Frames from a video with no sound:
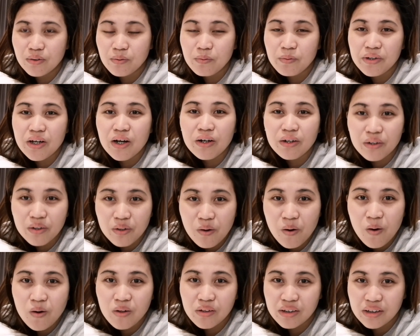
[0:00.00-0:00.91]
We are
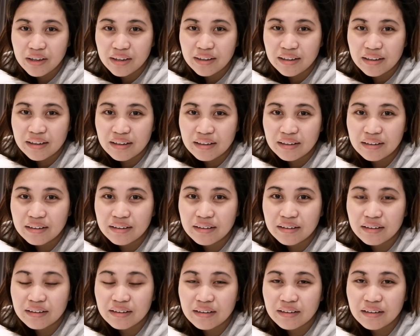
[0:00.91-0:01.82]
all in
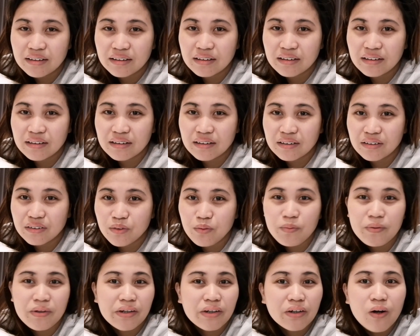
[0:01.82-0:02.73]
this.
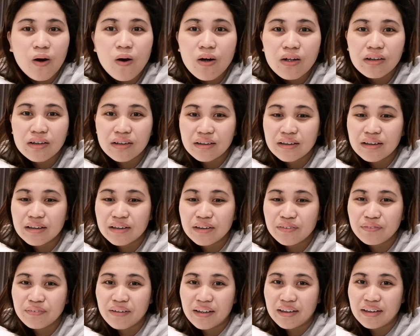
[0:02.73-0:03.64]
We are all in
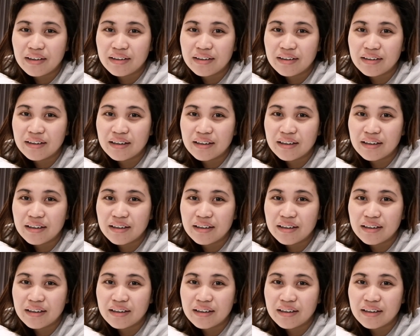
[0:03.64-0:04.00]
this fight.